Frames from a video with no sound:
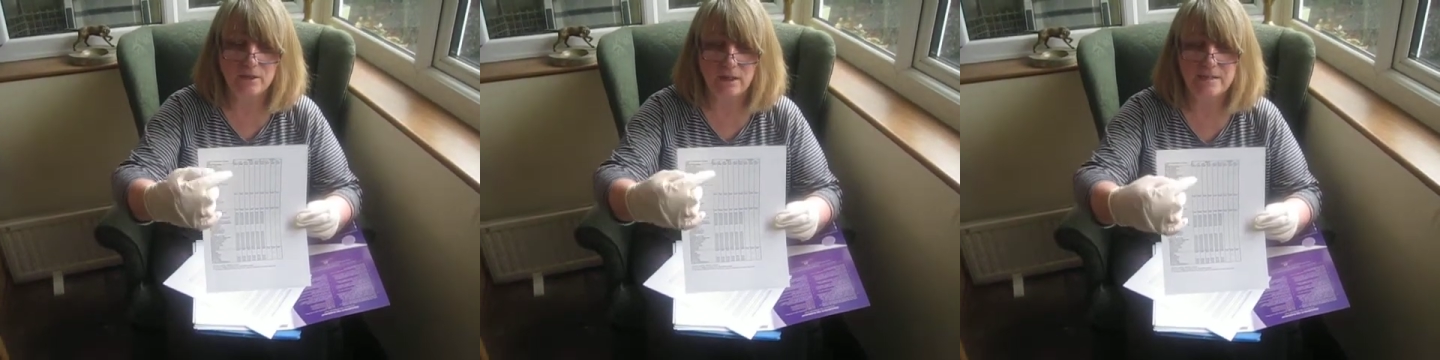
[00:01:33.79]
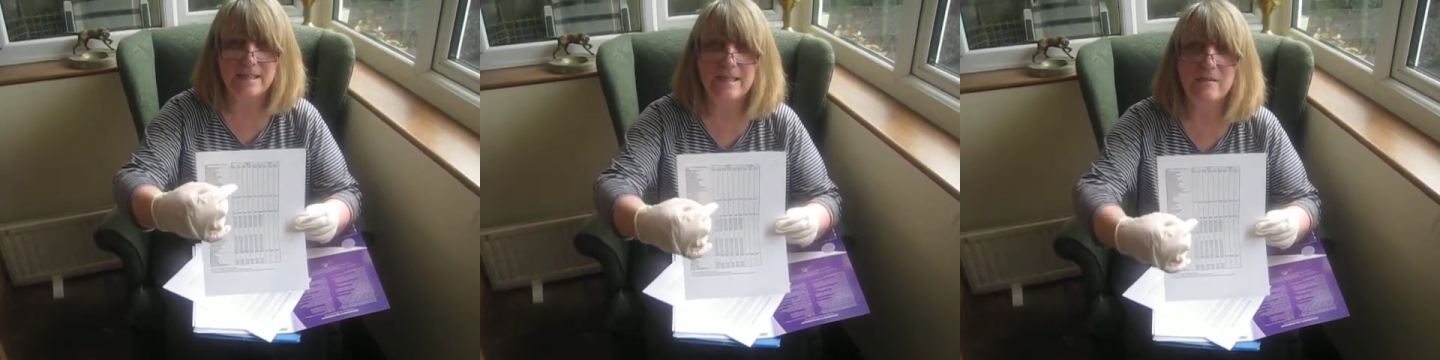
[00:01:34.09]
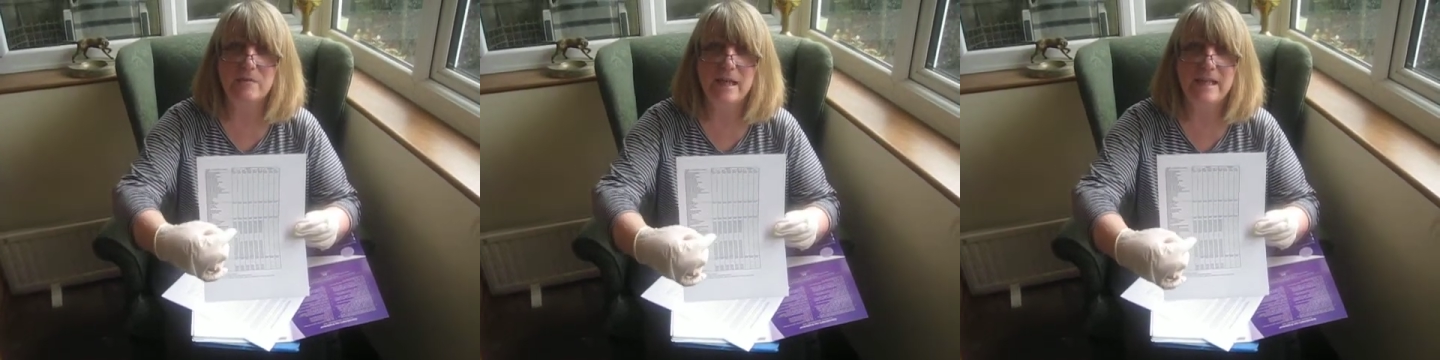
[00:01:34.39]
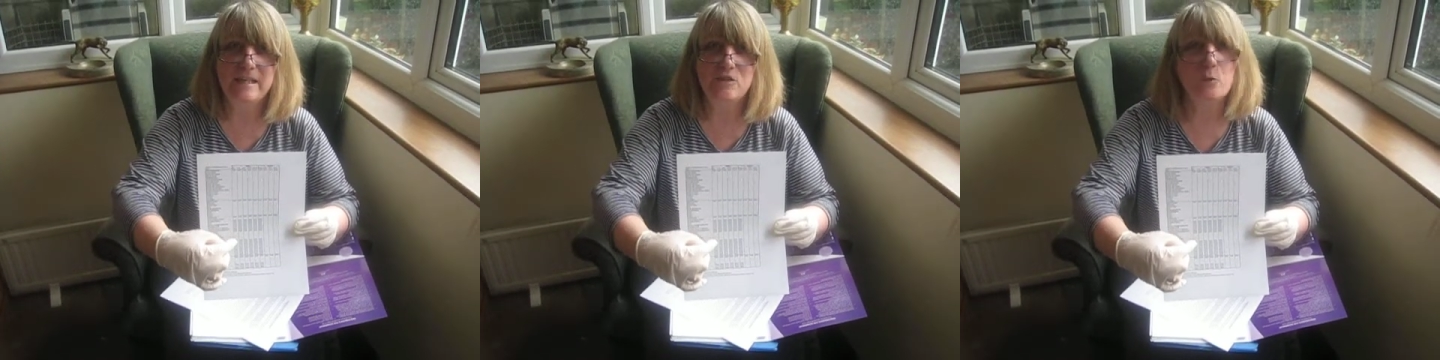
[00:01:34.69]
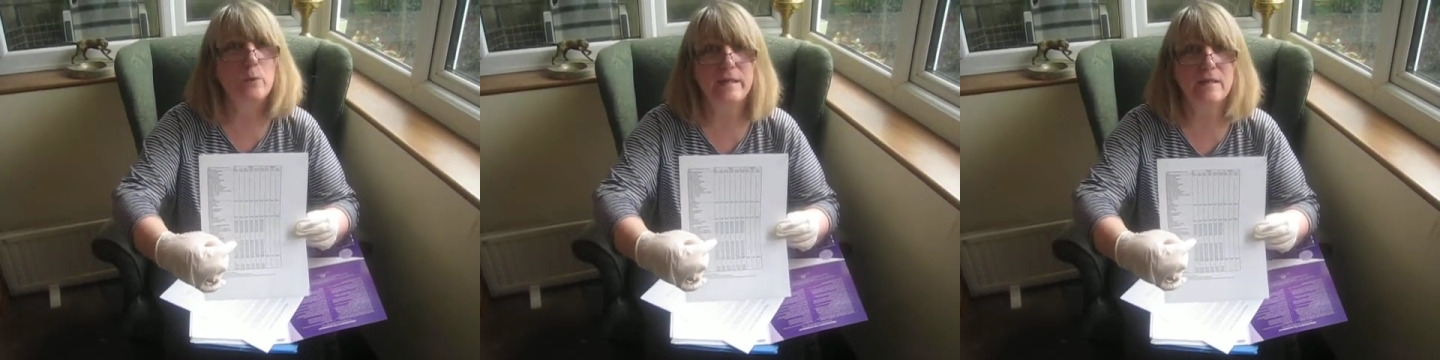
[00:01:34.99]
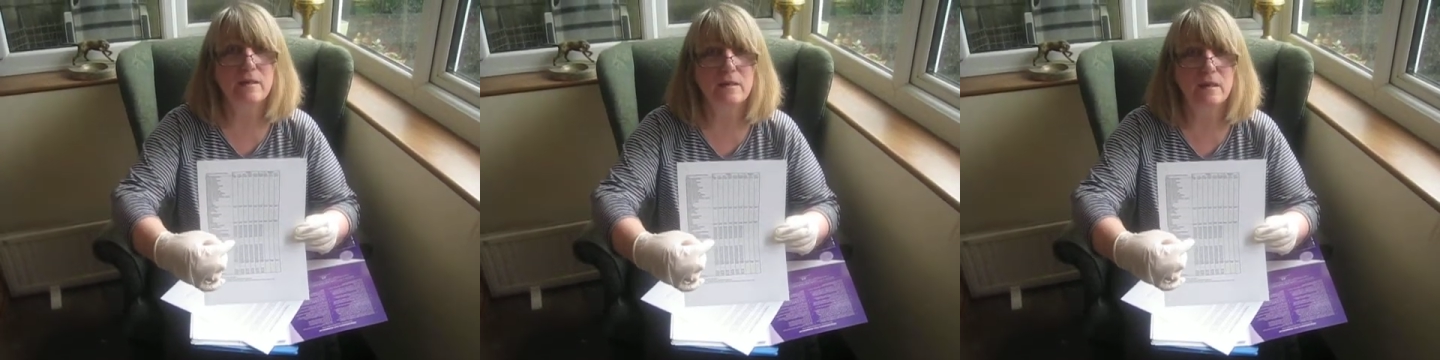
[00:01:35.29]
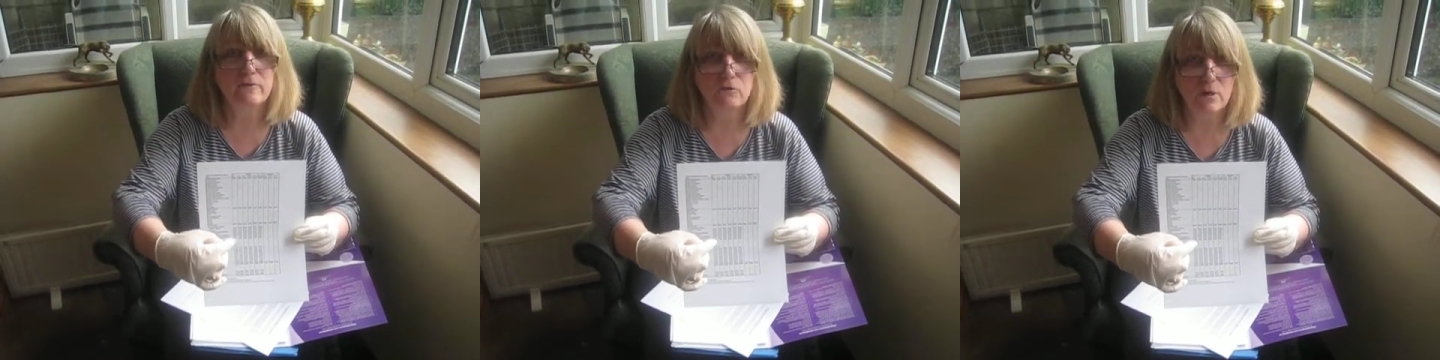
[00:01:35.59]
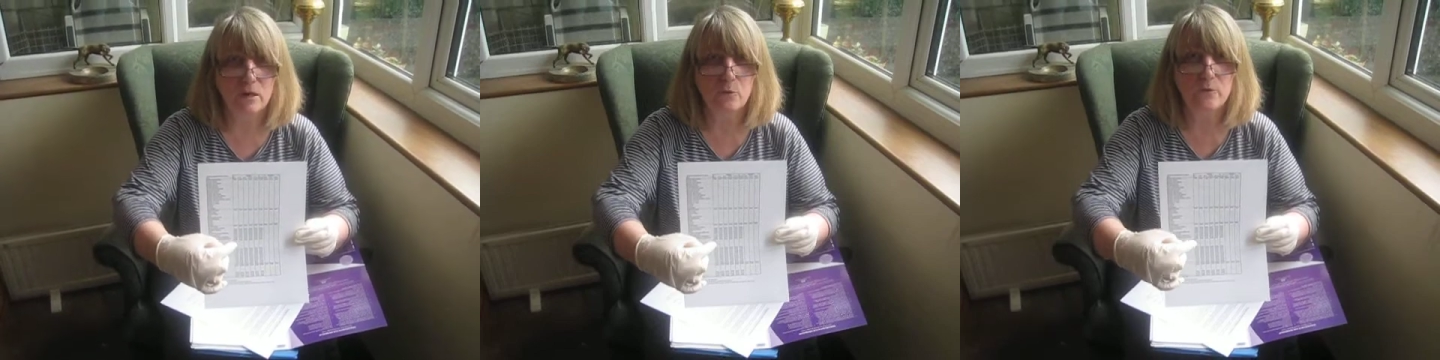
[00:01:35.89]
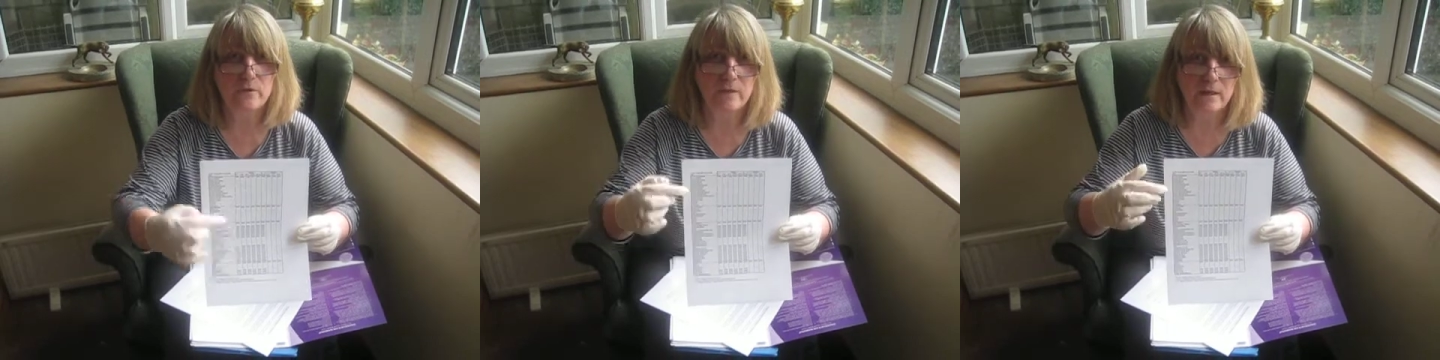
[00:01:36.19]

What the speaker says: at each week of growth,